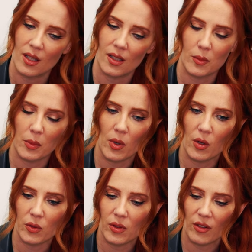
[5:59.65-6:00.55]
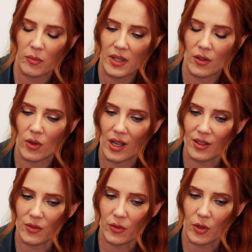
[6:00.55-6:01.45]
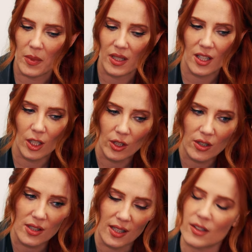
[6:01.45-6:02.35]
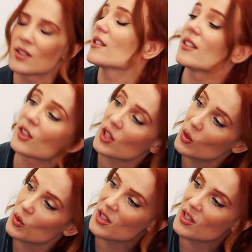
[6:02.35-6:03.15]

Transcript: And we're both have been around for many years, and there's the huge